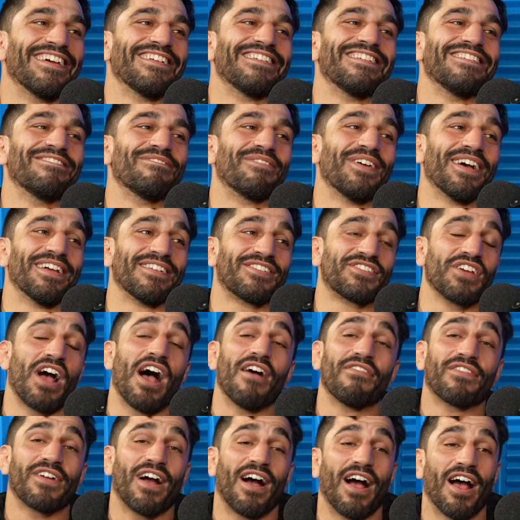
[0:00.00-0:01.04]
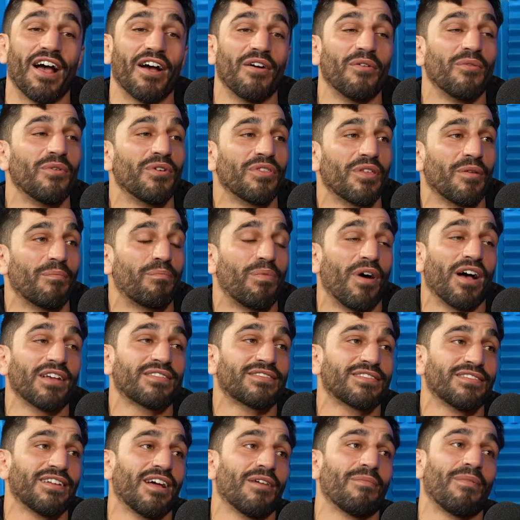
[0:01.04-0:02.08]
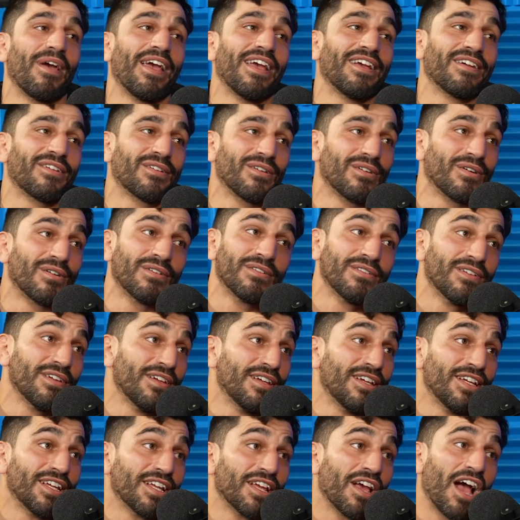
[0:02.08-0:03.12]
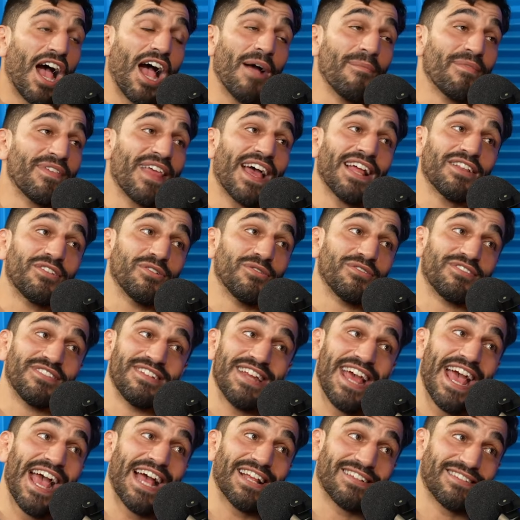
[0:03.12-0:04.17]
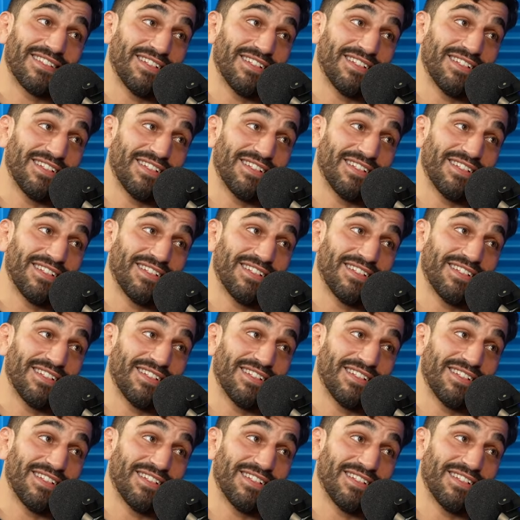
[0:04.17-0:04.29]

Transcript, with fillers: Yeah, but Shavkat with a busted up ankle I and, mean, that dude's nasty. And